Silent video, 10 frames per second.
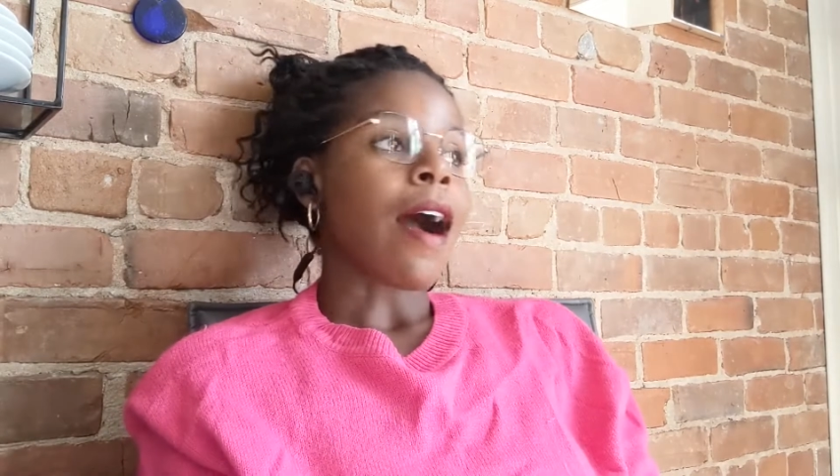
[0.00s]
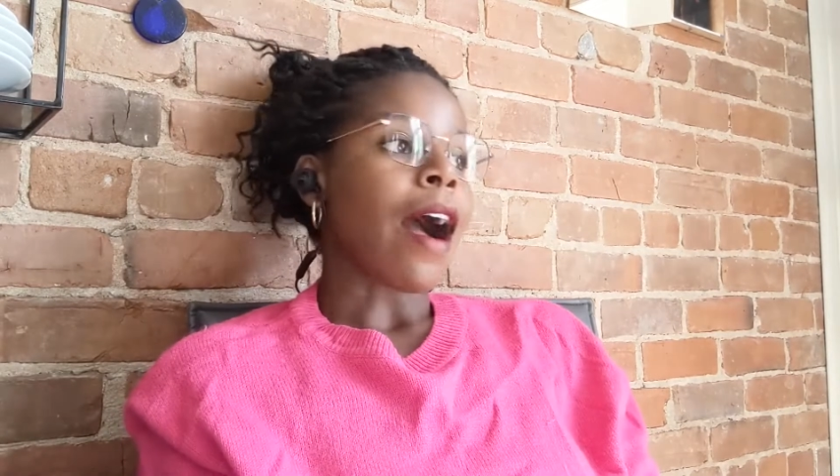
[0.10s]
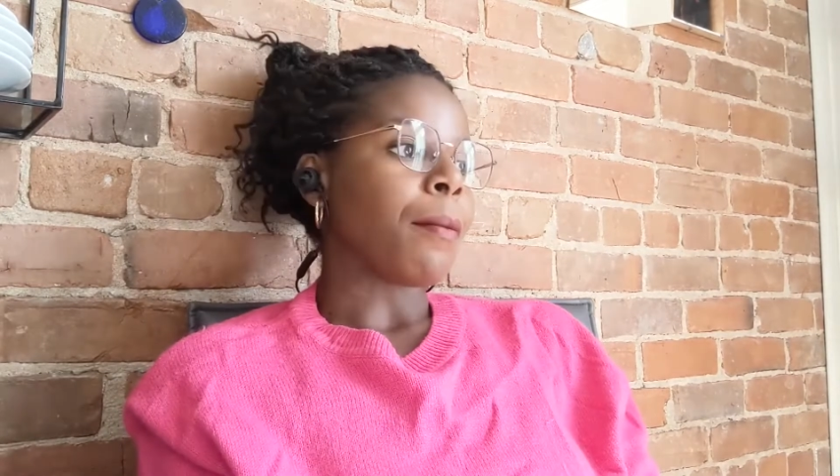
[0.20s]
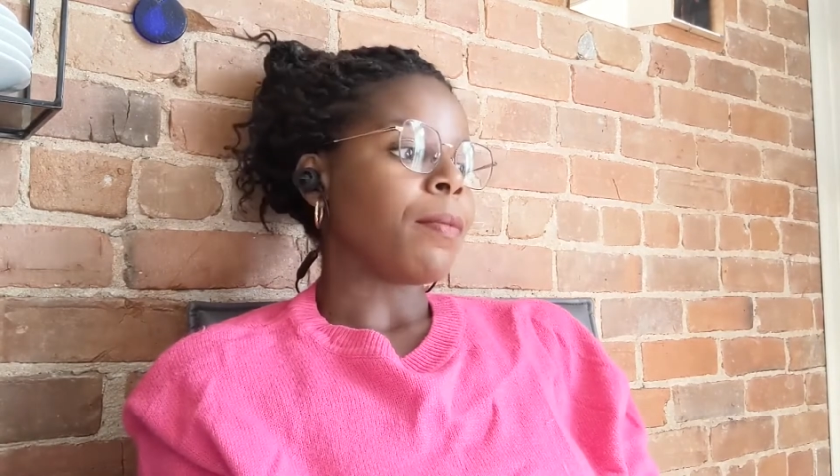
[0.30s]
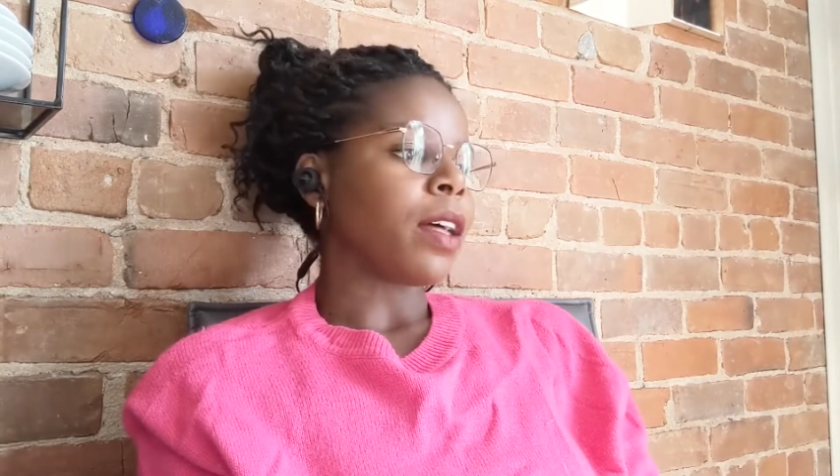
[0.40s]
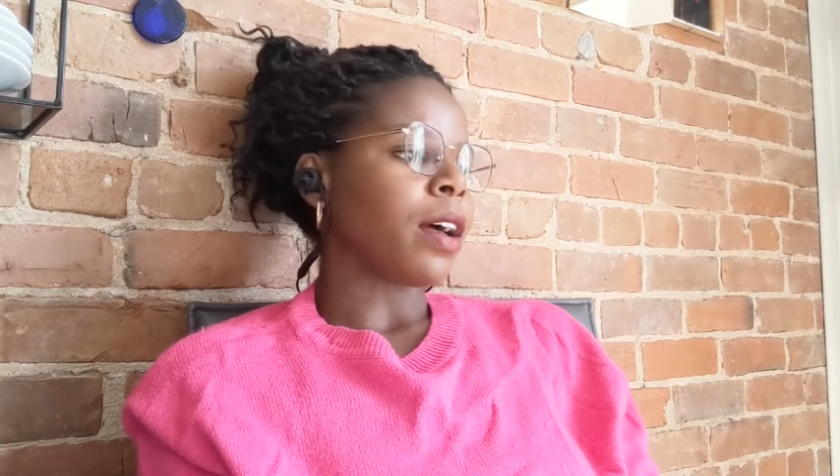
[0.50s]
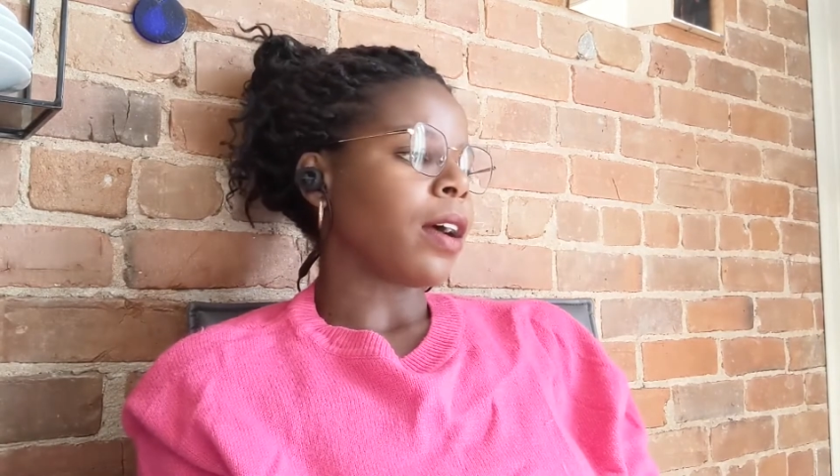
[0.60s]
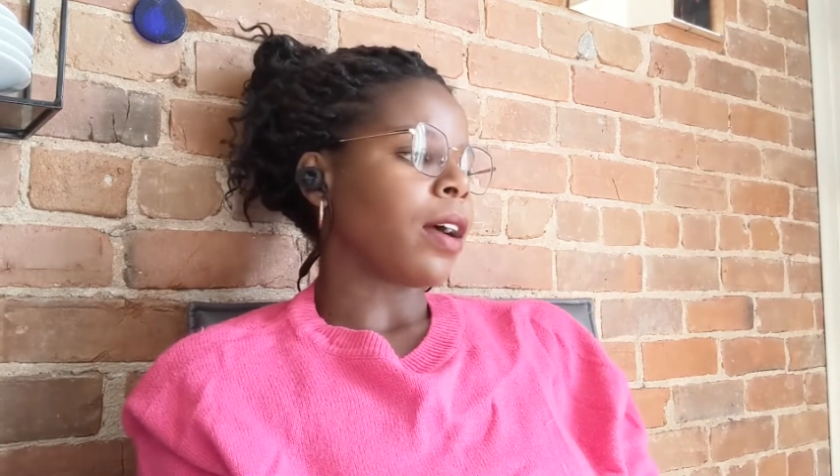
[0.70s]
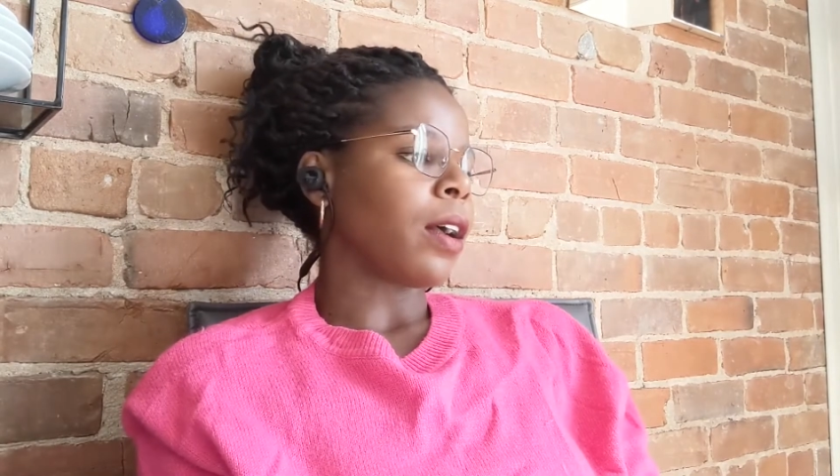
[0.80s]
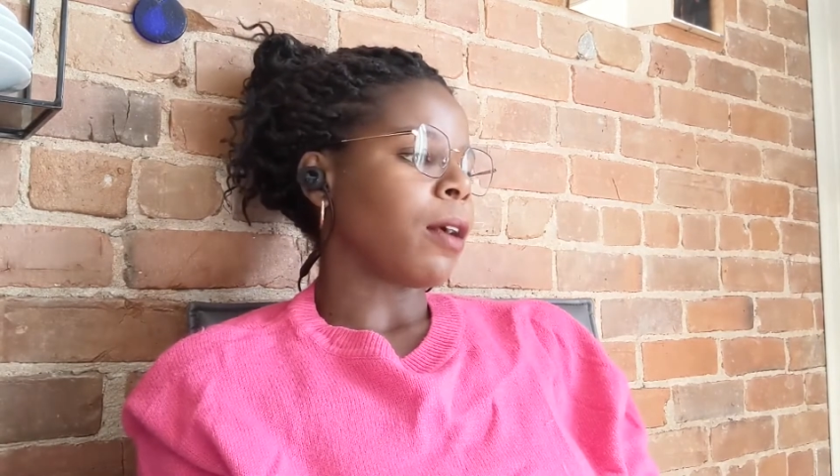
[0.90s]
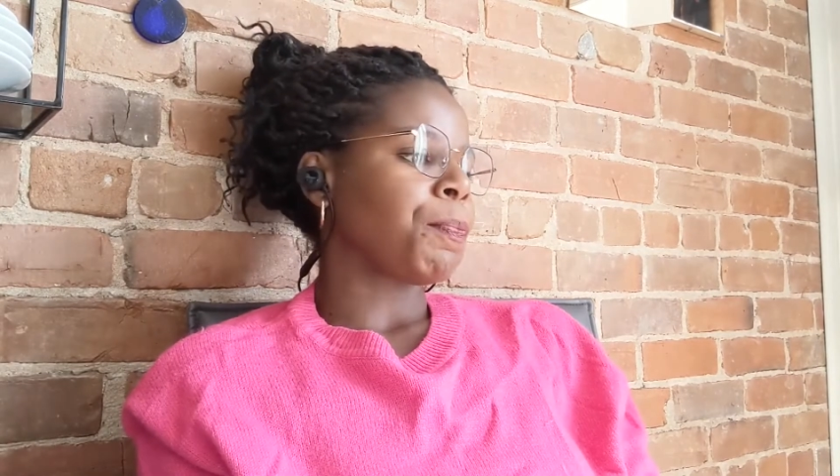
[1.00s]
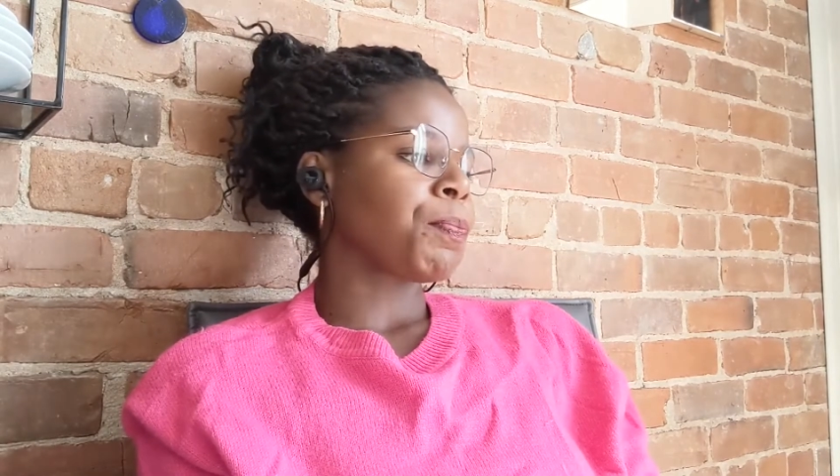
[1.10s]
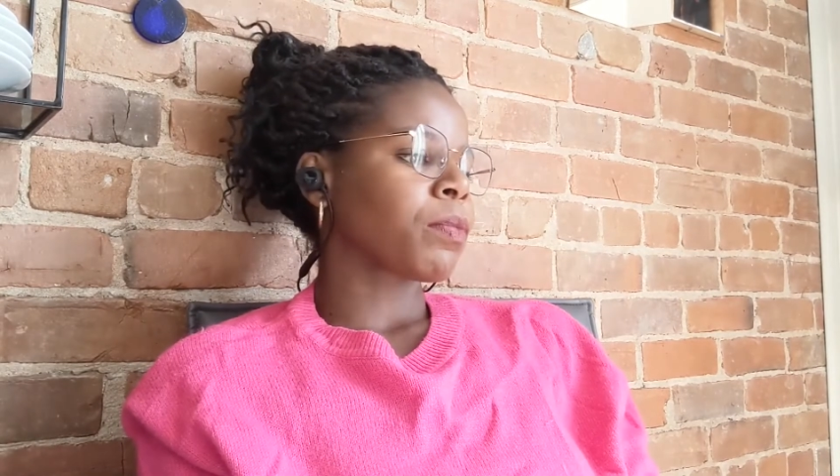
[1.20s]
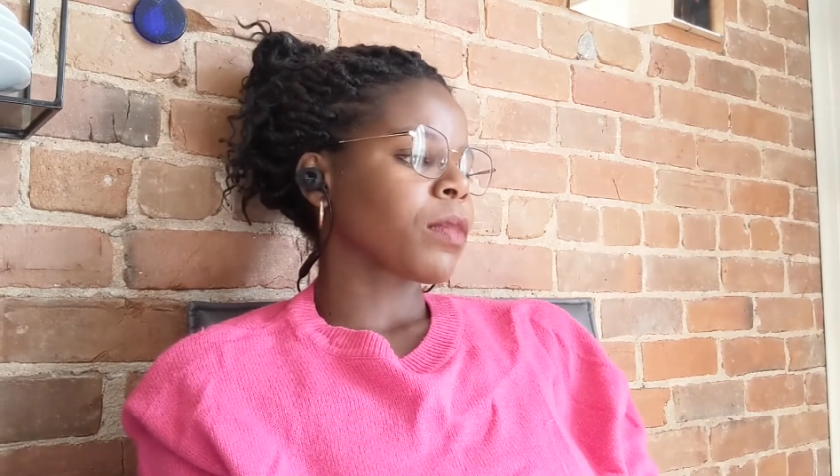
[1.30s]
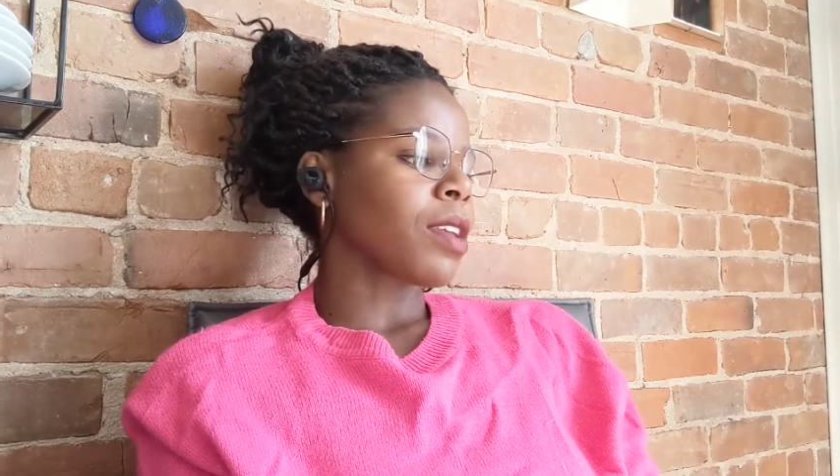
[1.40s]
The
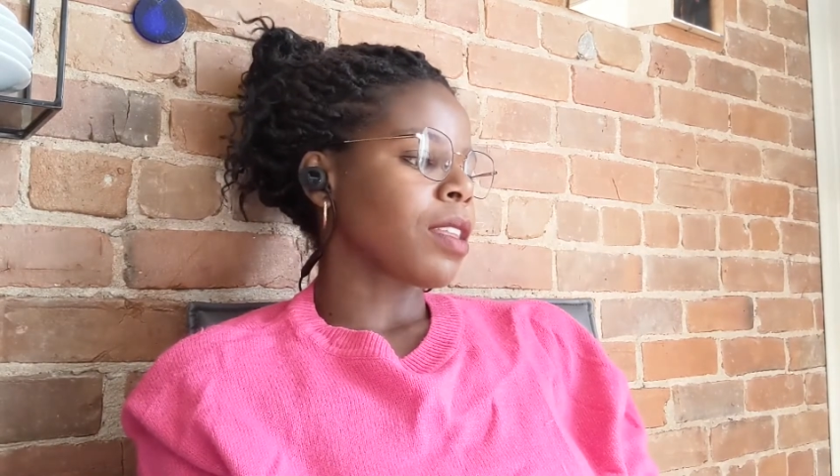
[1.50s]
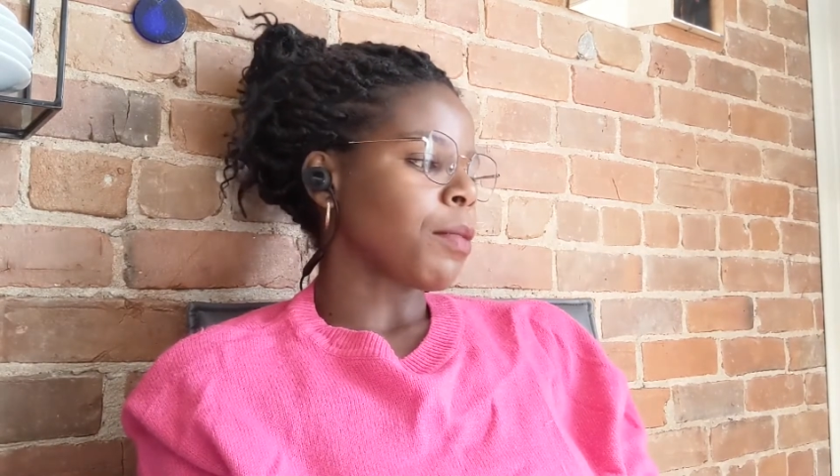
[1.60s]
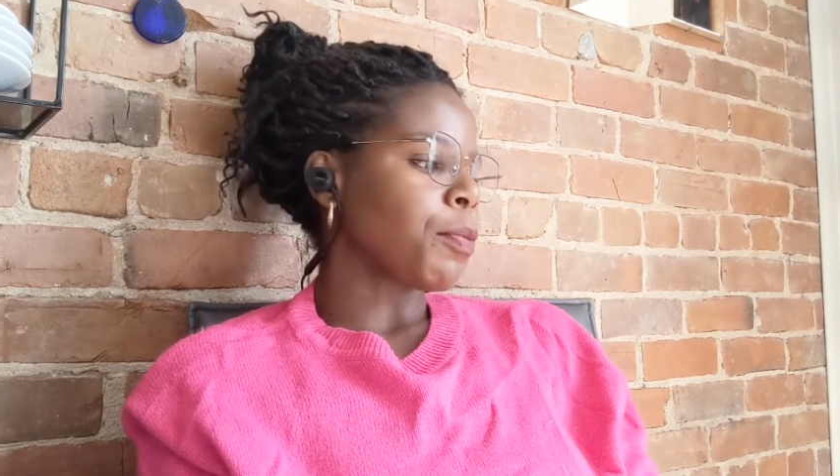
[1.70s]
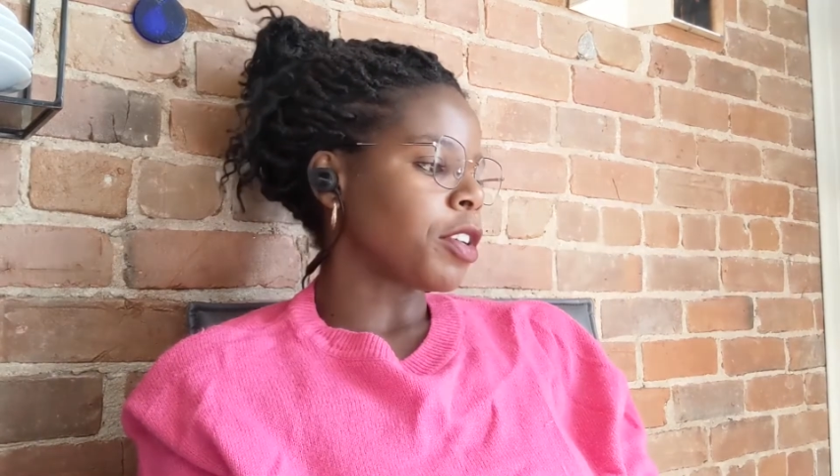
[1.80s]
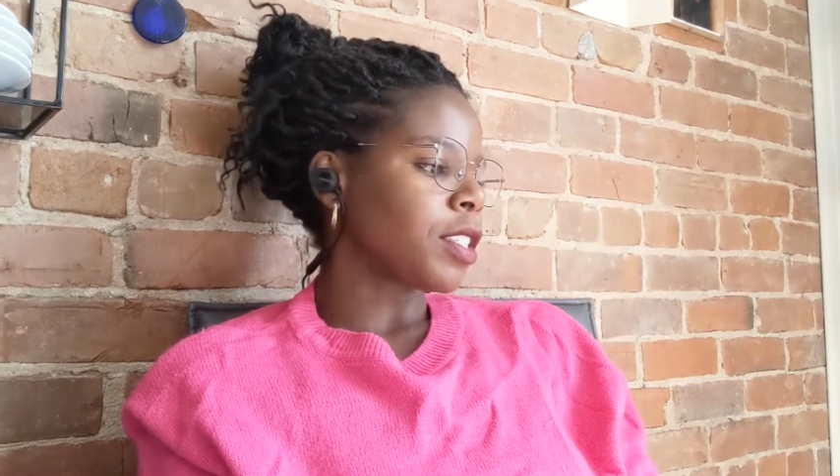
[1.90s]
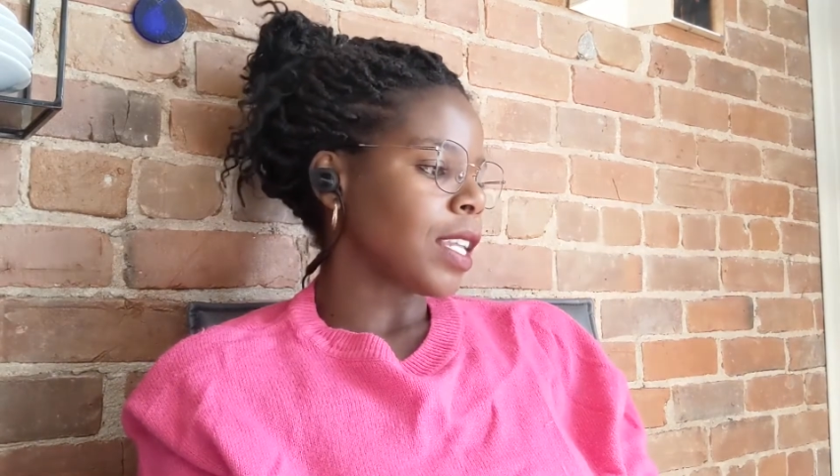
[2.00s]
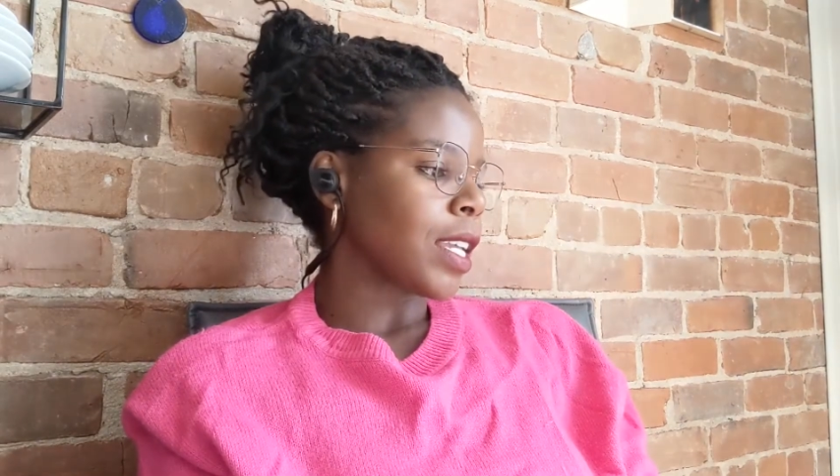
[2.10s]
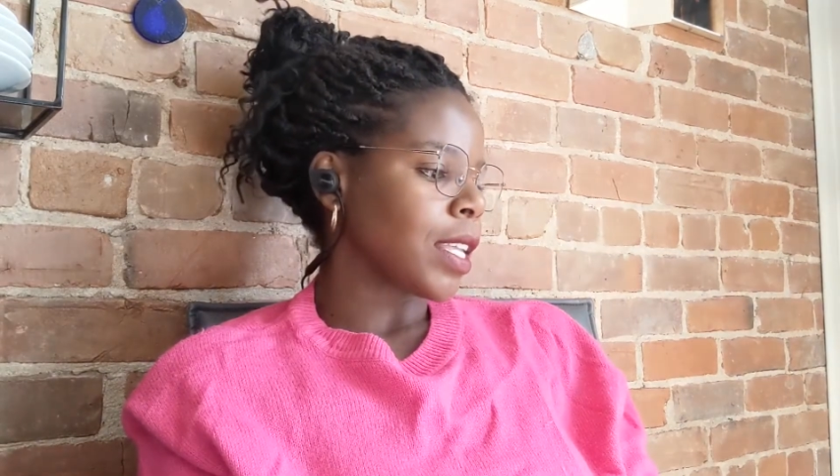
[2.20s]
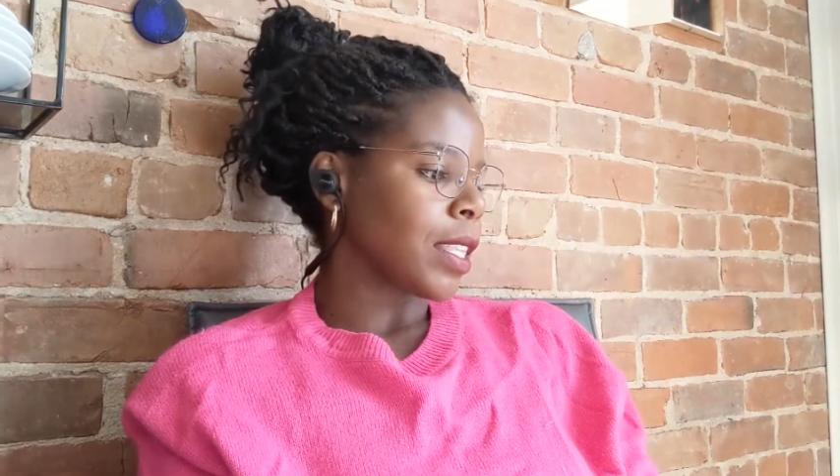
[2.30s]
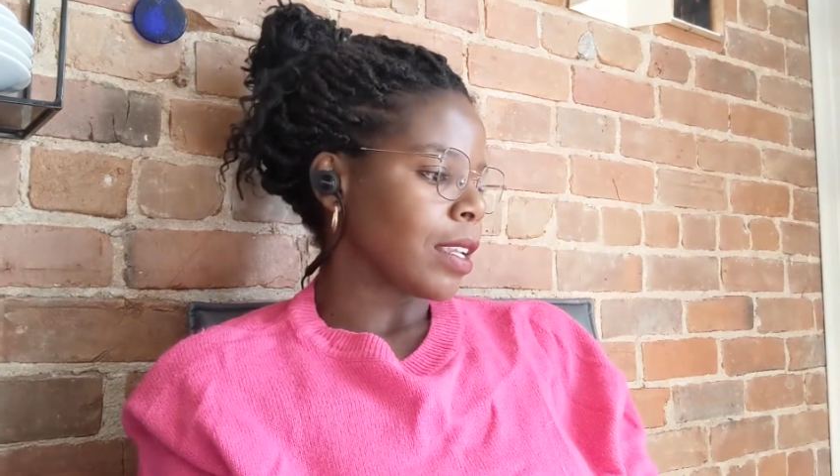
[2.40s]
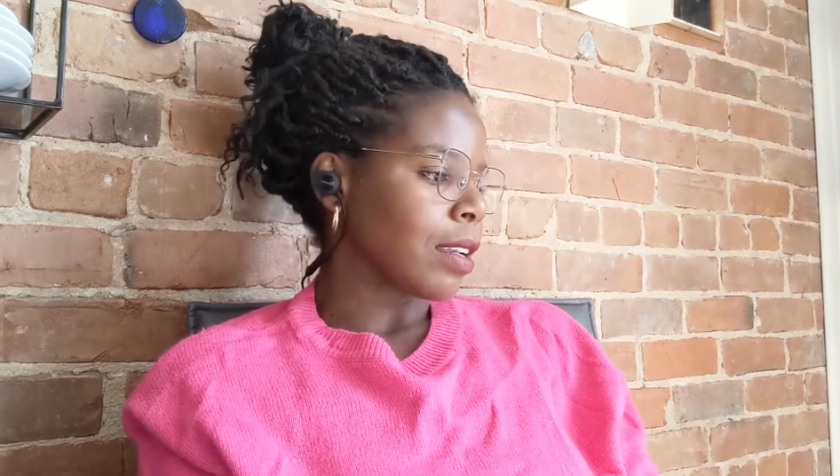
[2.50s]
person,